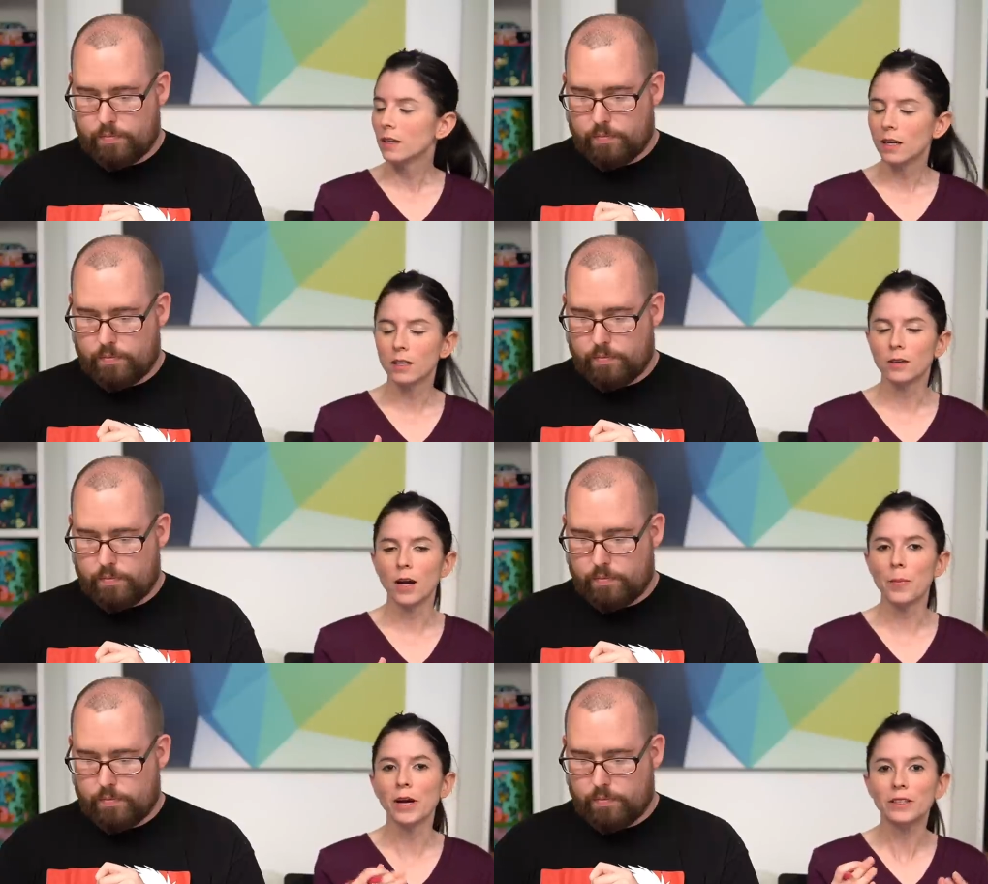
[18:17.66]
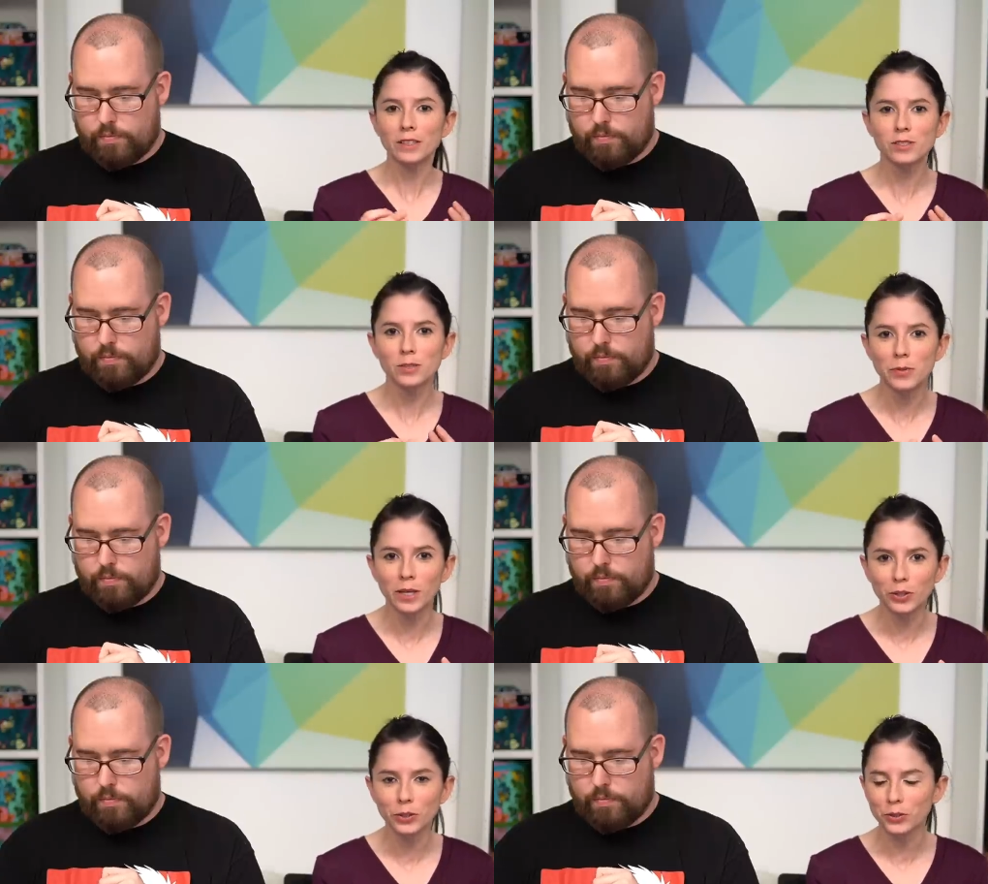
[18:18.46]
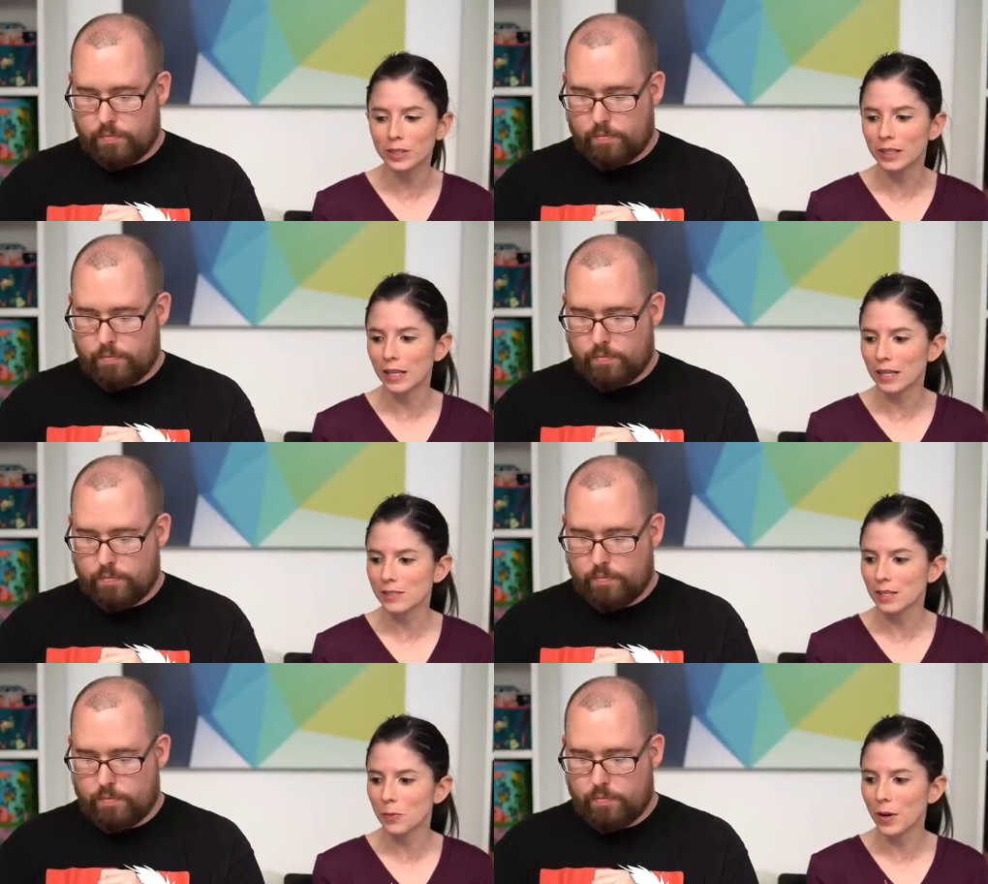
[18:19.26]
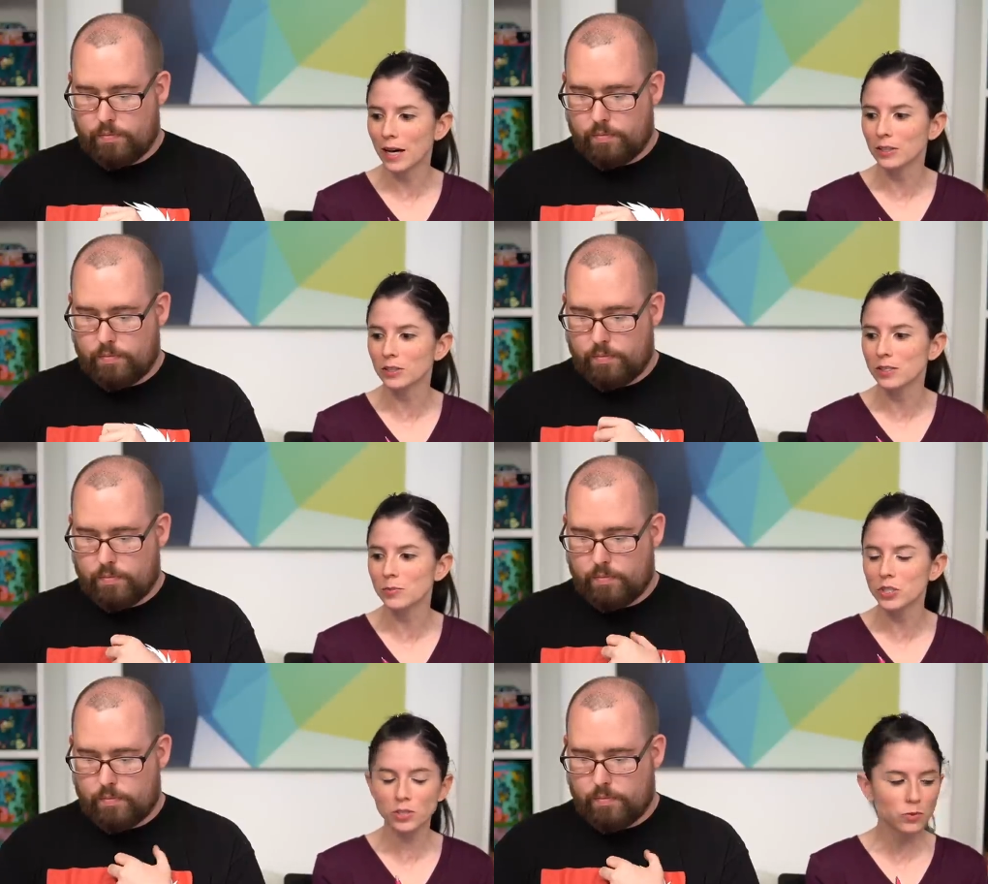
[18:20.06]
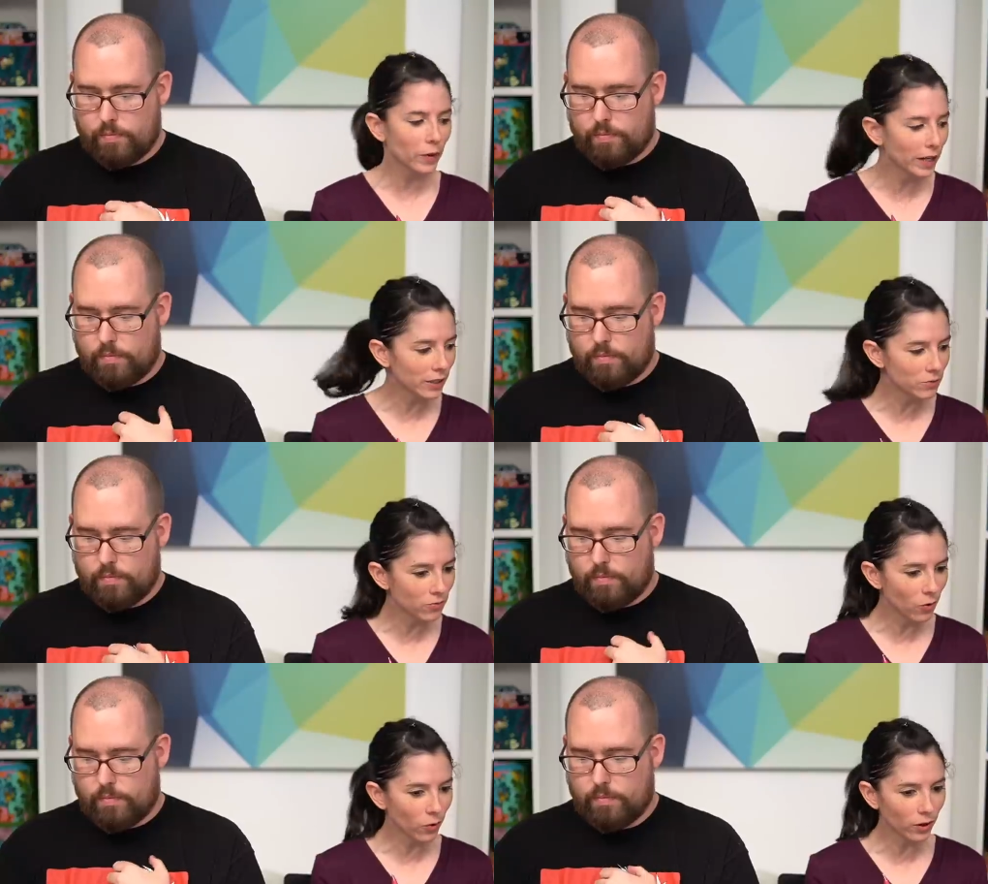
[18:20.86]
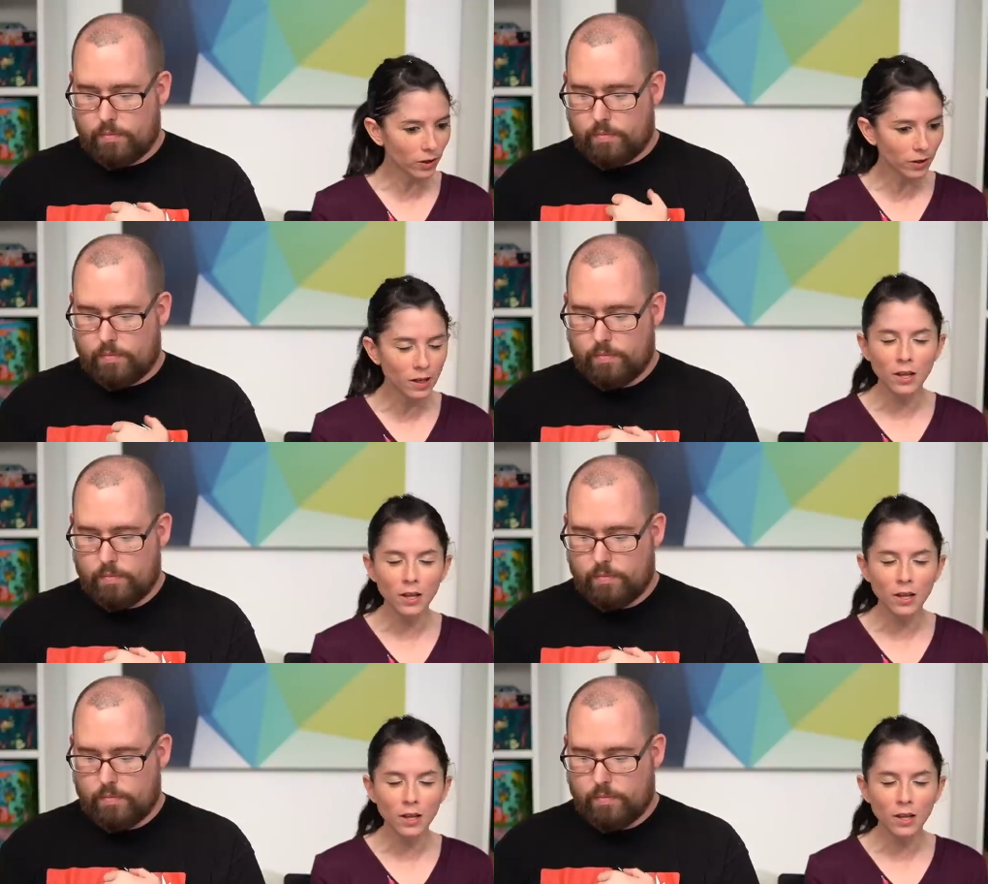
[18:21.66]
Speaker 1: on my list to be included in that set of patterns. I'm just waiting for...